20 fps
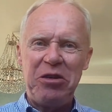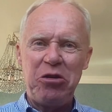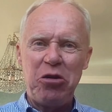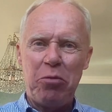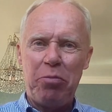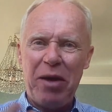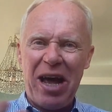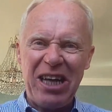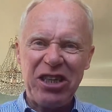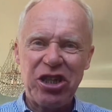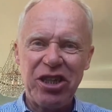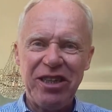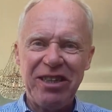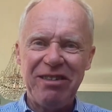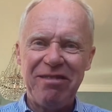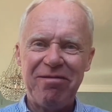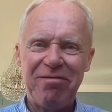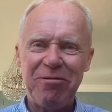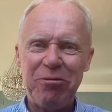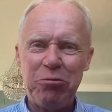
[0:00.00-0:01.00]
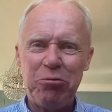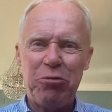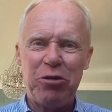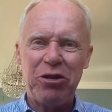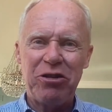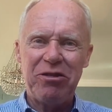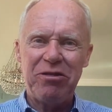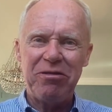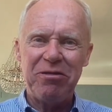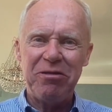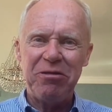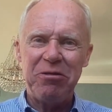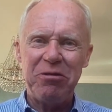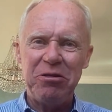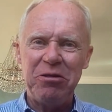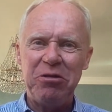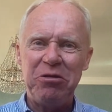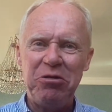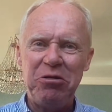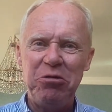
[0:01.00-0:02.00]
passion, what
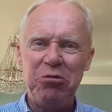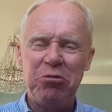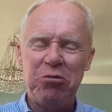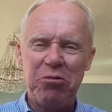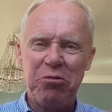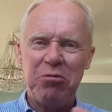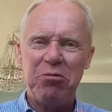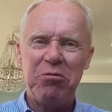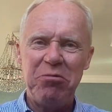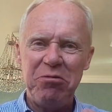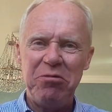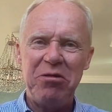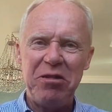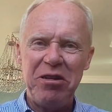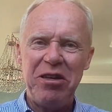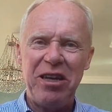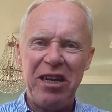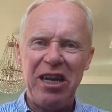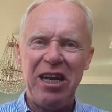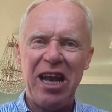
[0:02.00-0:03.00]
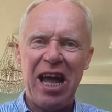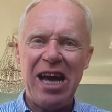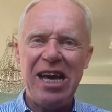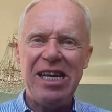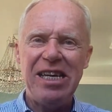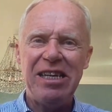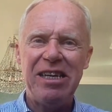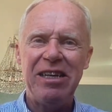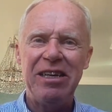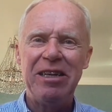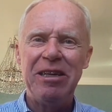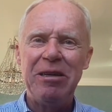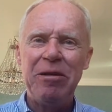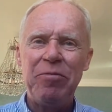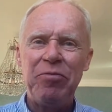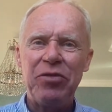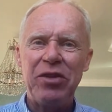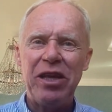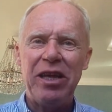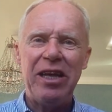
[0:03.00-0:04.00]
you like,
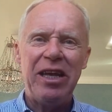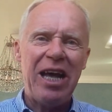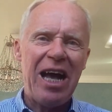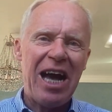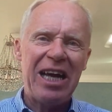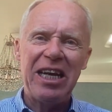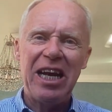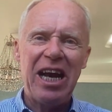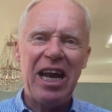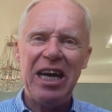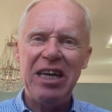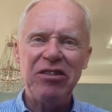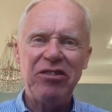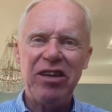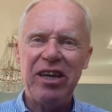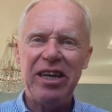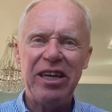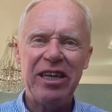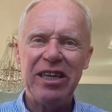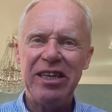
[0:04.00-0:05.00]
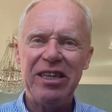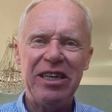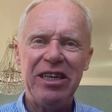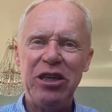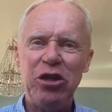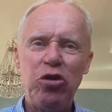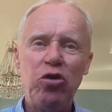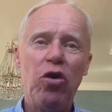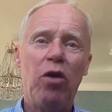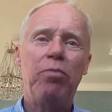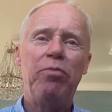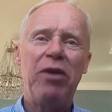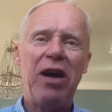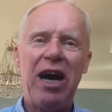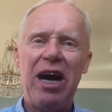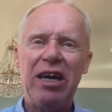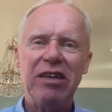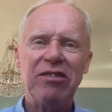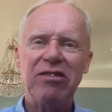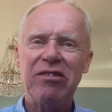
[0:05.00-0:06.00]
analyzing your
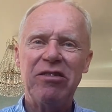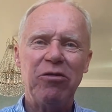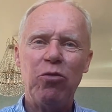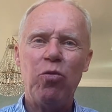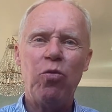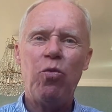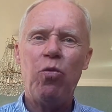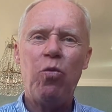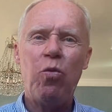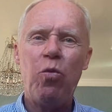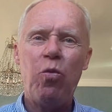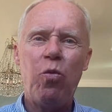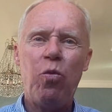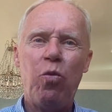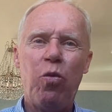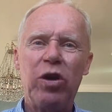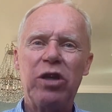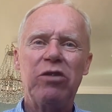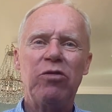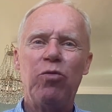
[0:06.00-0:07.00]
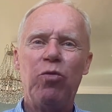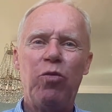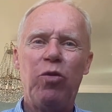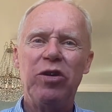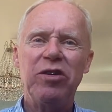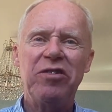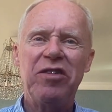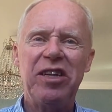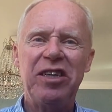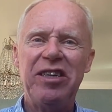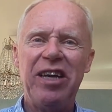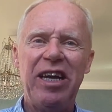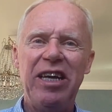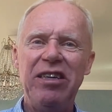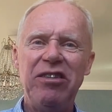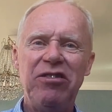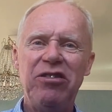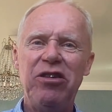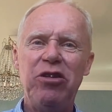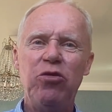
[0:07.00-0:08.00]
past, what was the
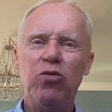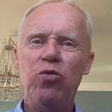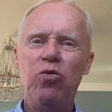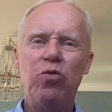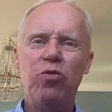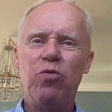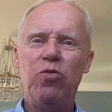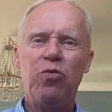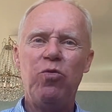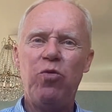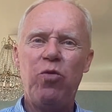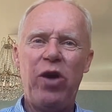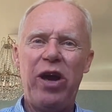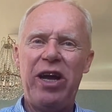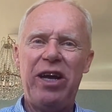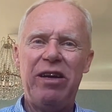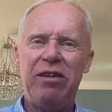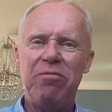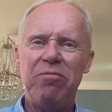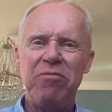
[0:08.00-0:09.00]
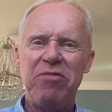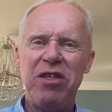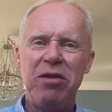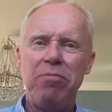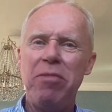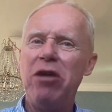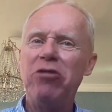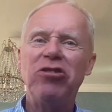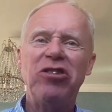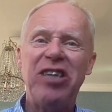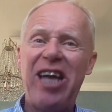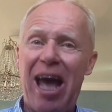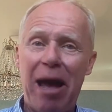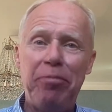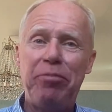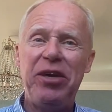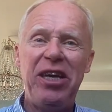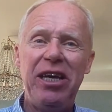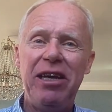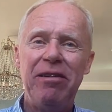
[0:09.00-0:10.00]
days you were the most
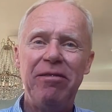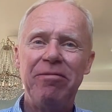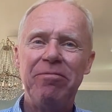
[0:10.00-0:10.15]
happy